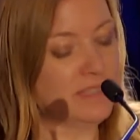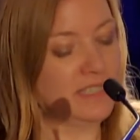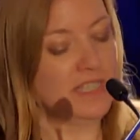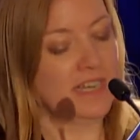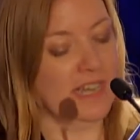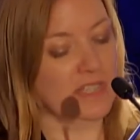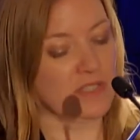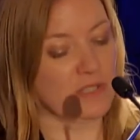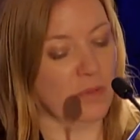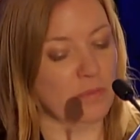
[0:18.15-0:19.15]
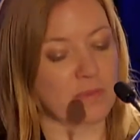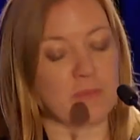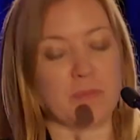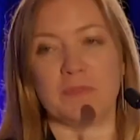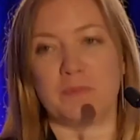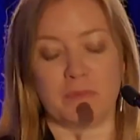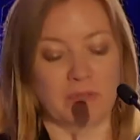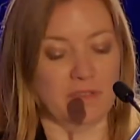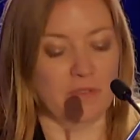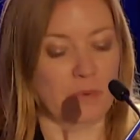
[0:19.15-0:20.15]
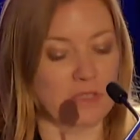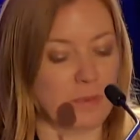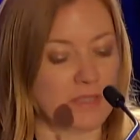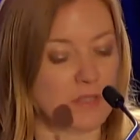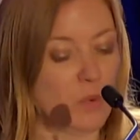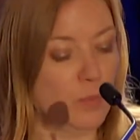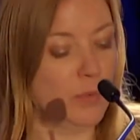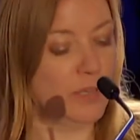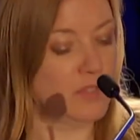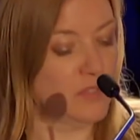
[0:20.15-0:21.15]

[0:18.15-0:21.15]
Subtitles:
Didier has global responsibility for Westpac's corporate,